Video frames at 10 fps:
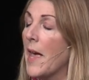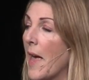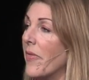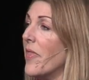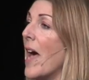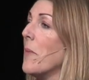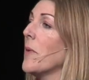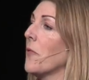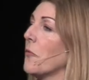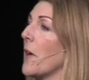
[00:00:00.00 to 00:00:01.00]
And that,
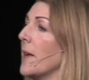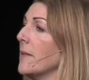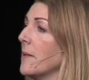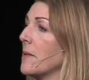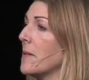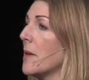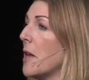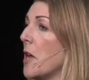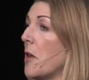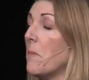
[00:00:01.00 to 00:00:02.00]
my friends,
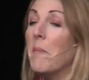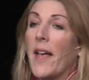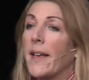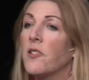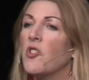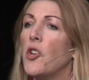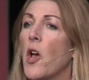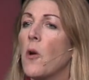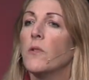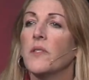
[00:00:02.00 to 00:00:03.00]
makes
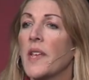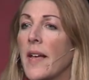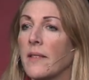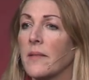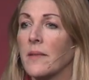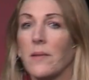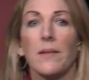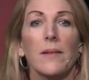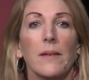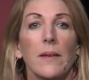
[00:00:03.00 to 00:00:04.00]
no
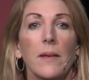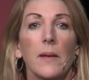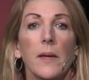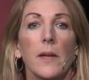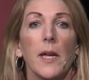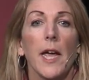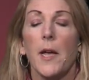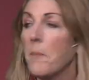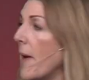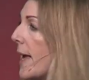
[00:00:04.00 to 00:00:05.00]
sense.
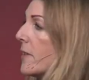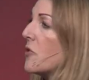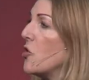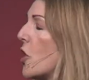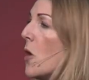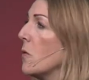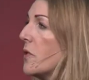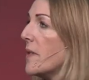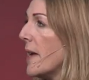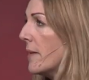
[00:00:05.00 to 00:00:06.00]
It makes no
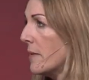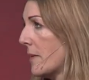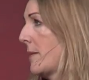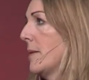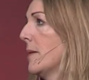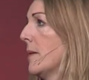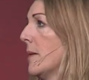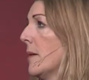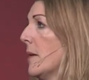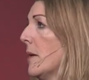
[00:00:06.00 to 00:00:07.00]
sense
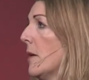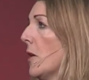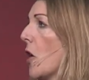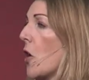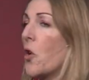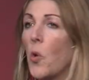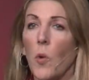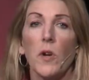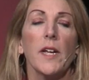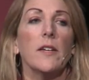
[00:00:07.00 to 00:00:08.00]

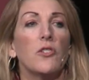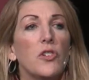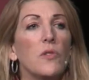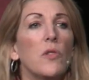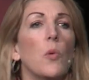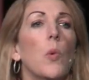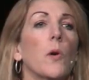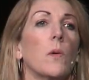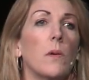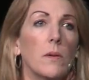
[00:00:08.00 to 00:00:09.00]
according to the
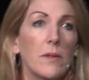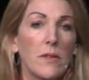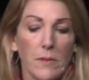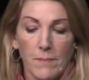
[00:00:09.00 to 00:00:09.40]
world.